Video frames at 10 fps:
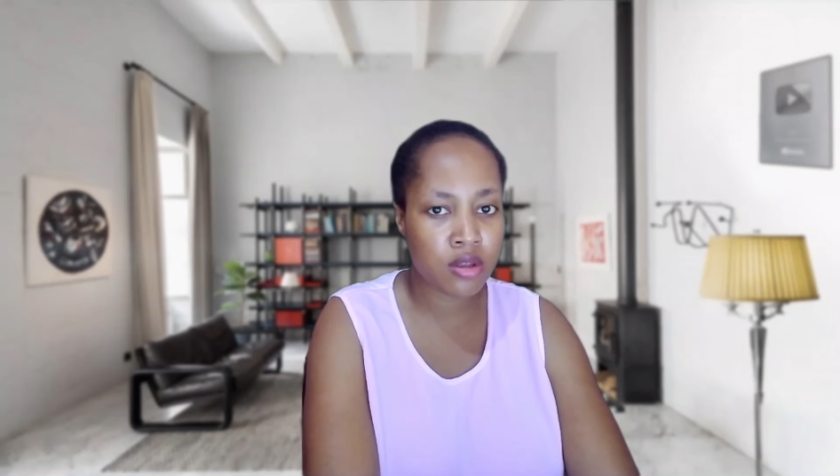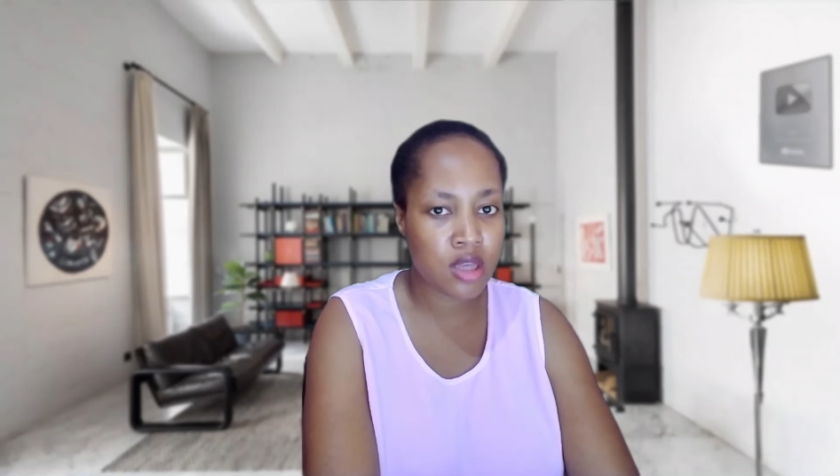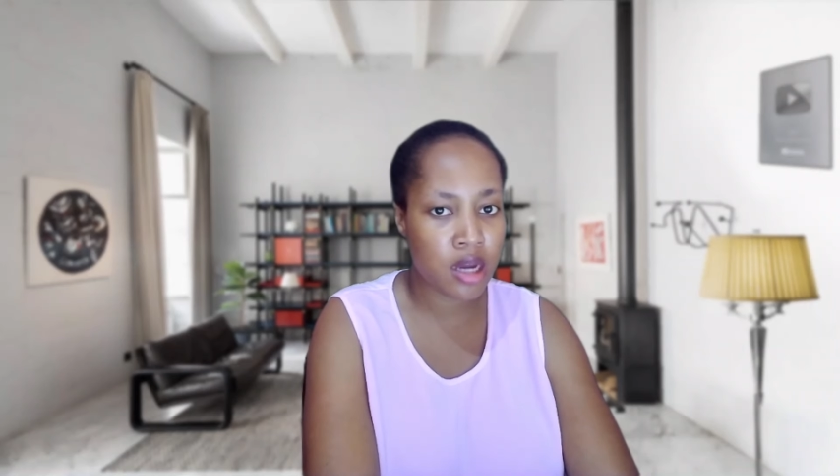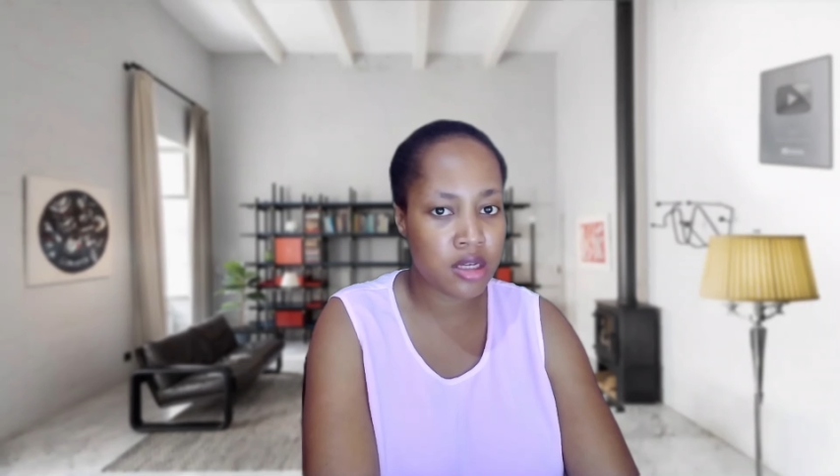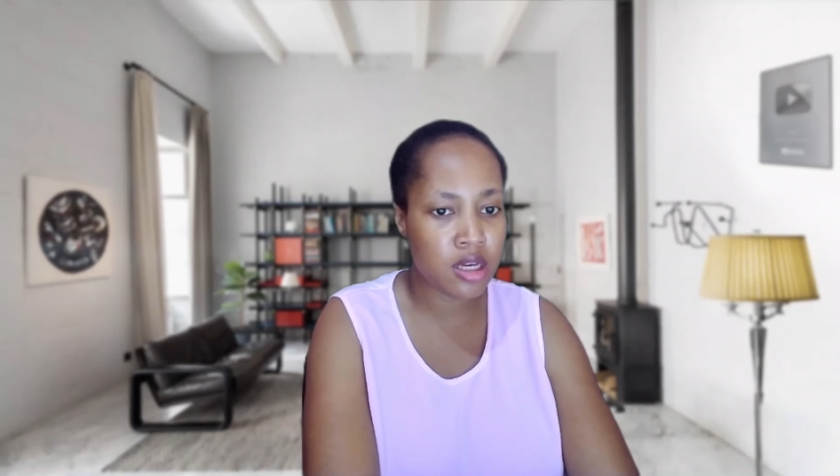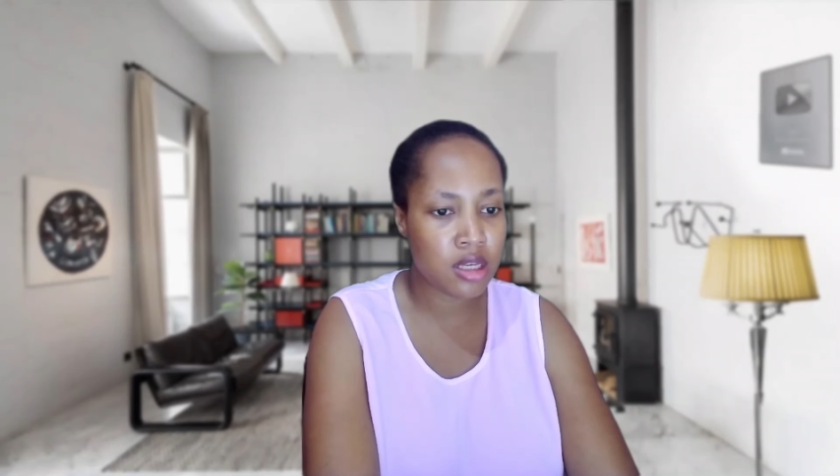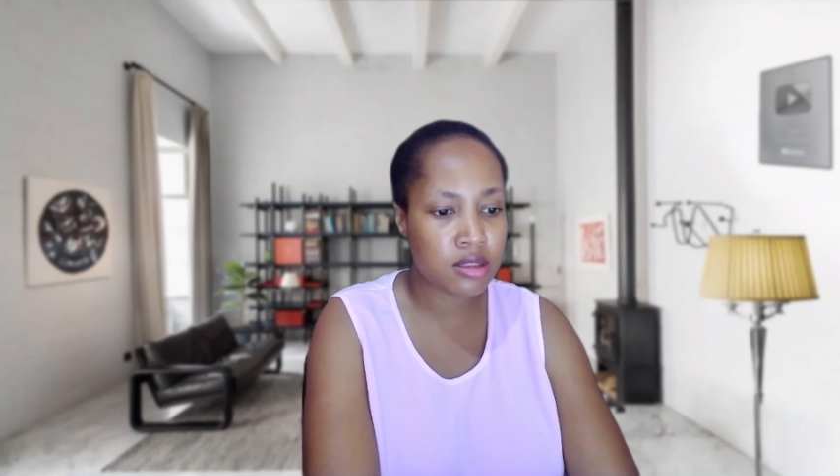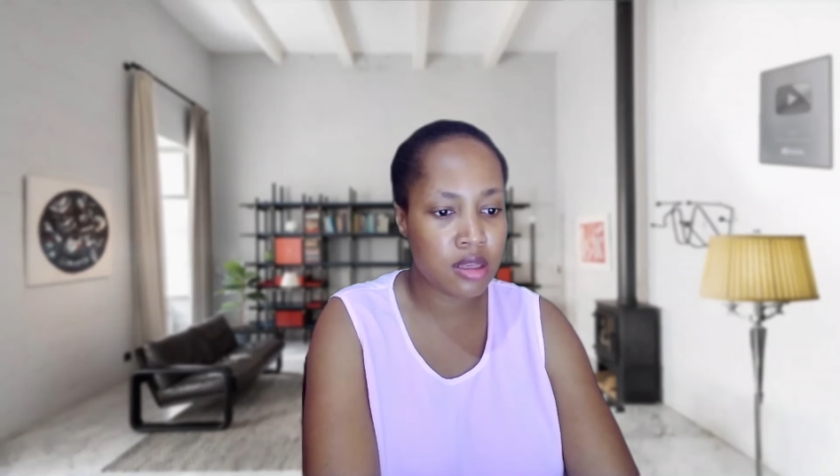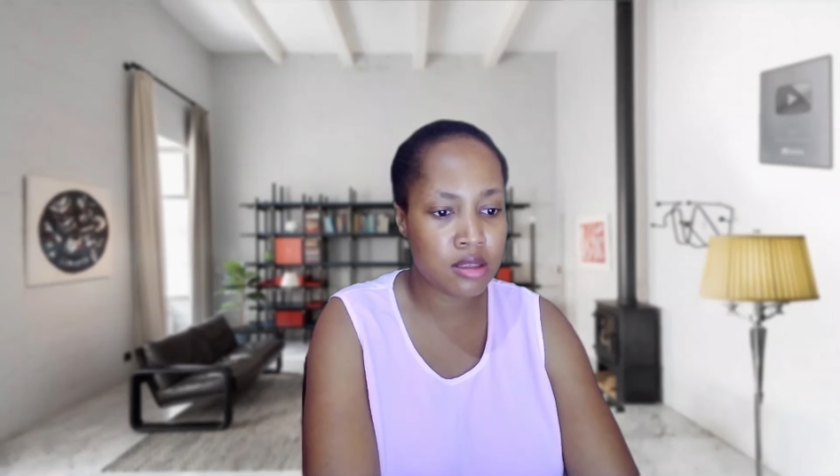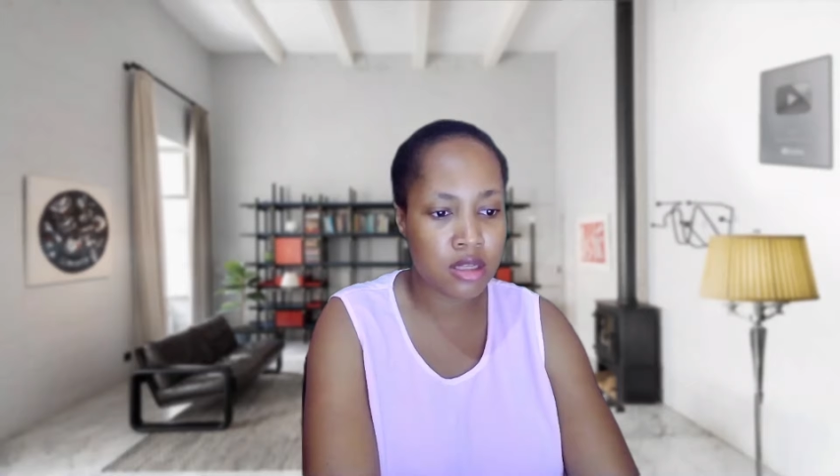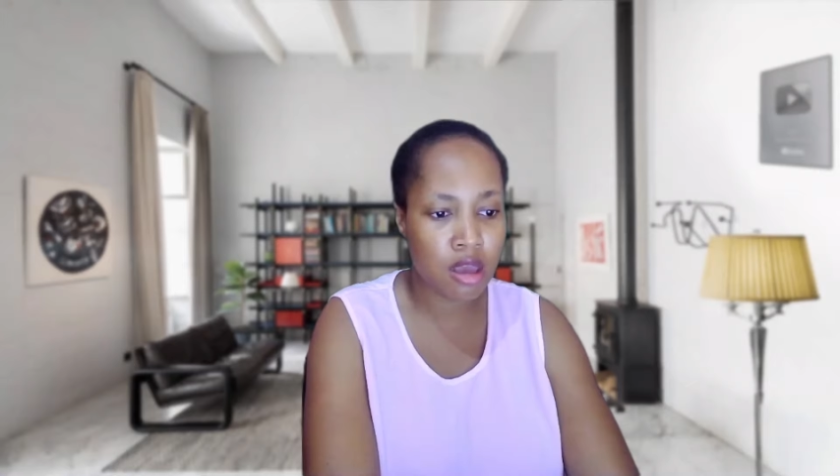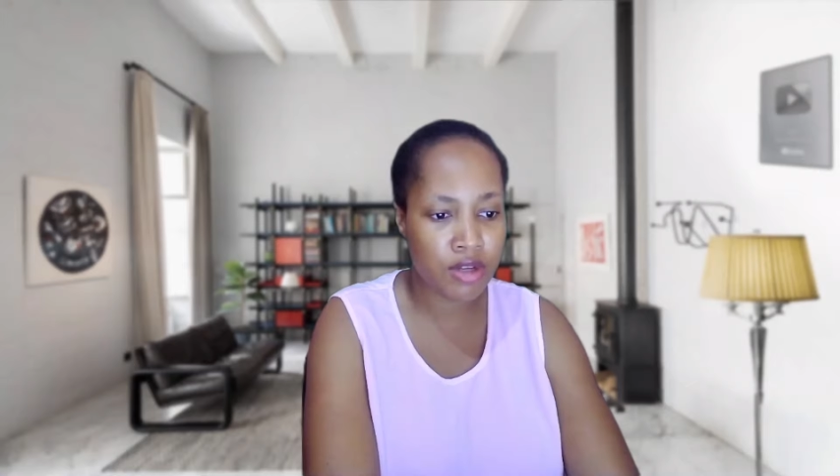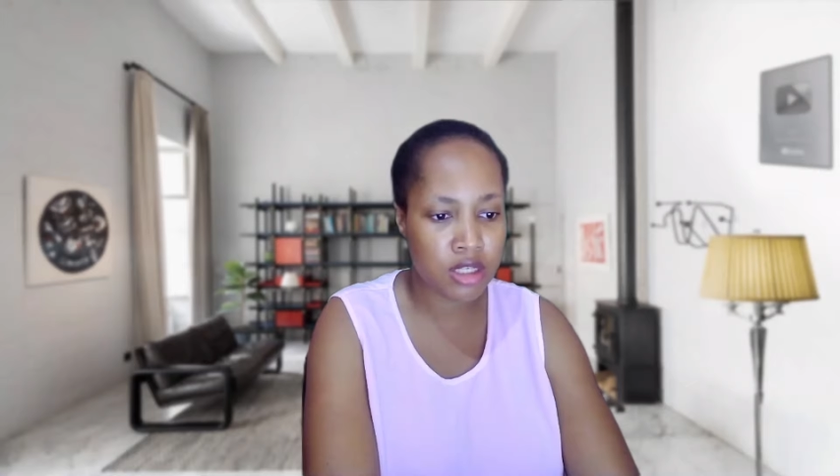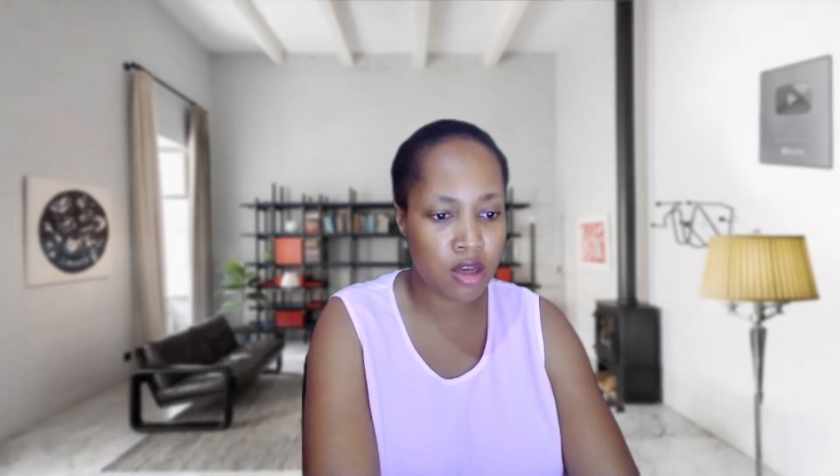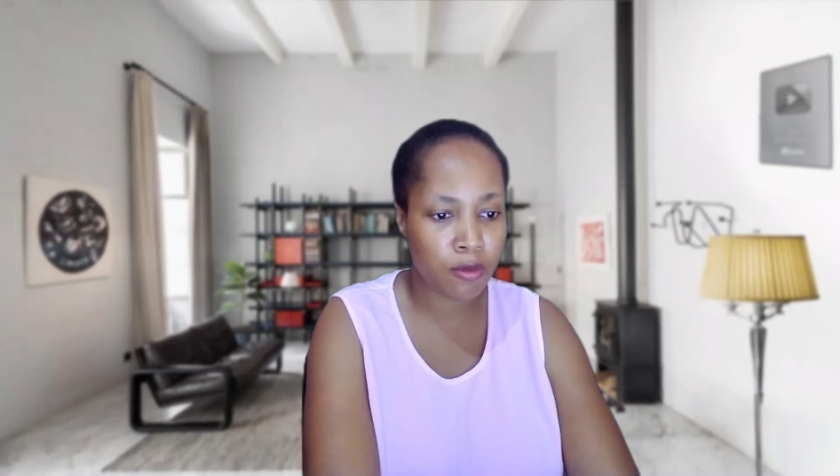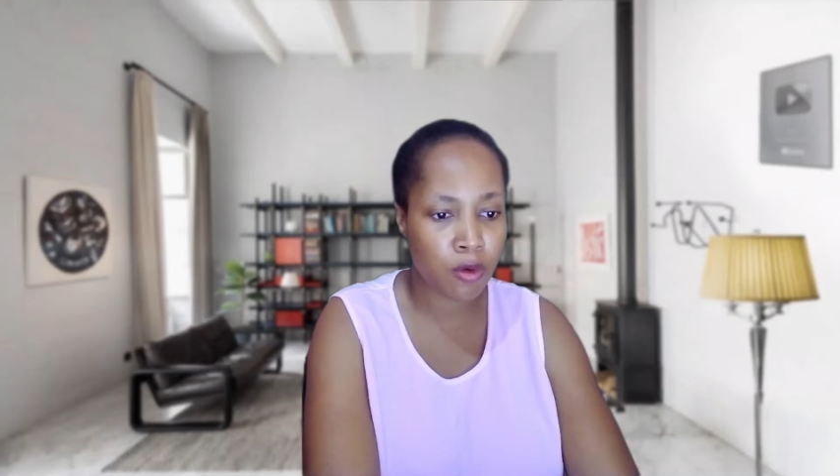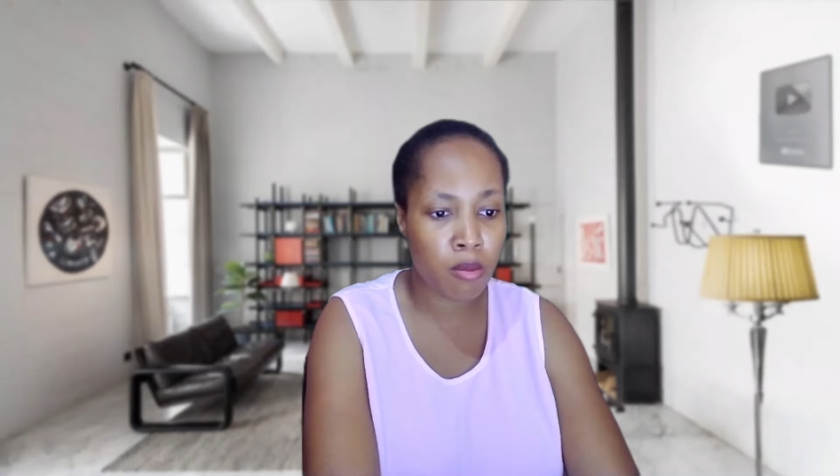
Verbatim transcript: citing the sensitivity of